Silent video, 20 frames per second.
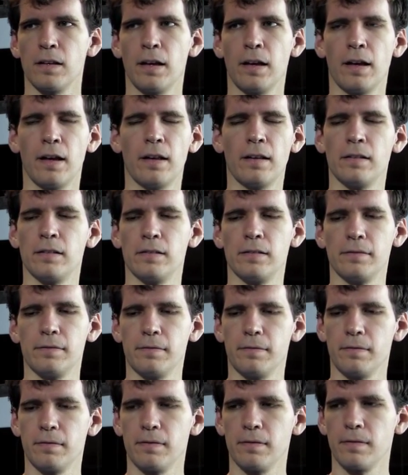and
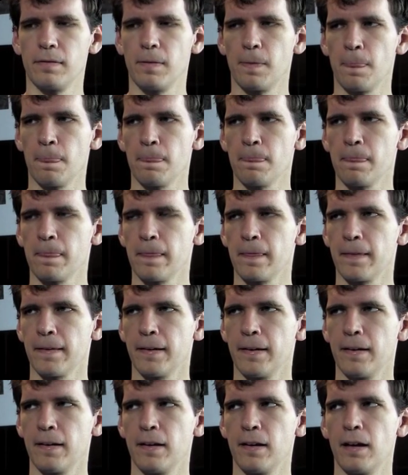
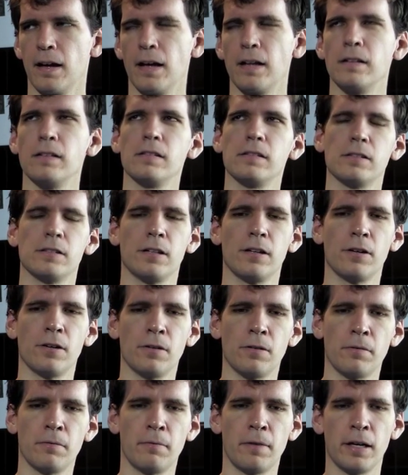and
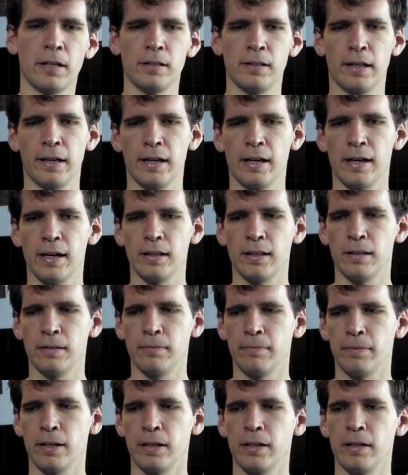so my dad
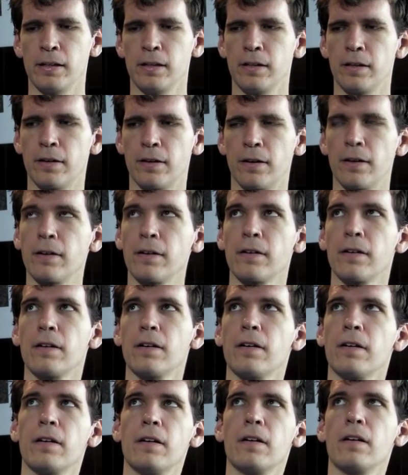and me are
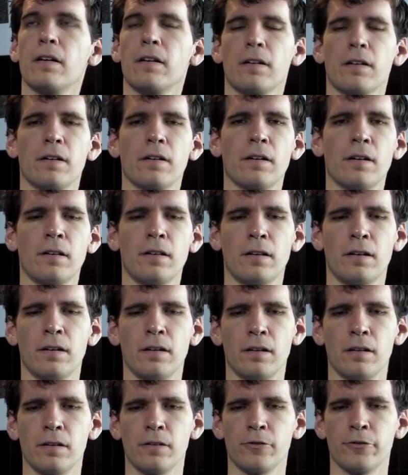
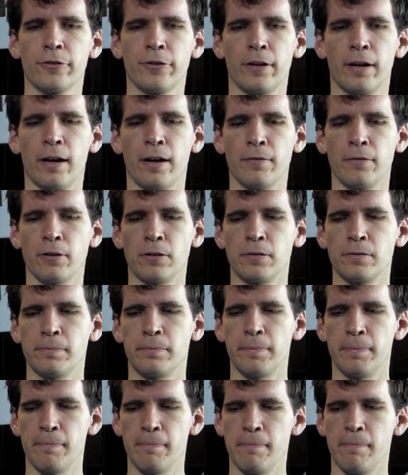gonna travel
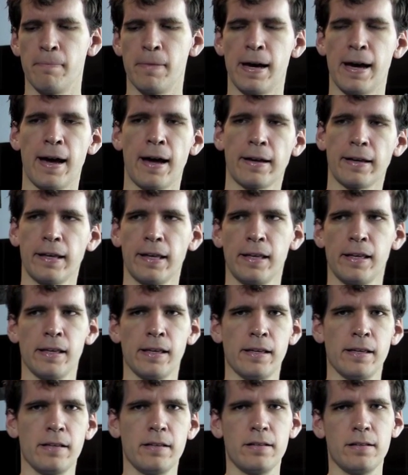back
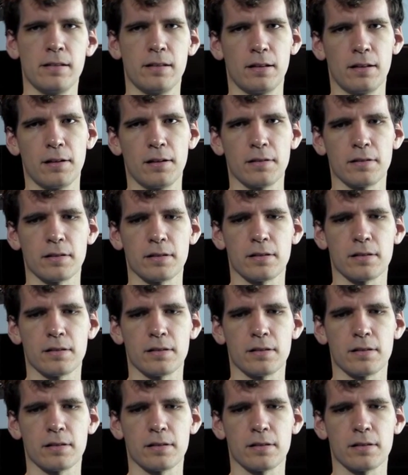east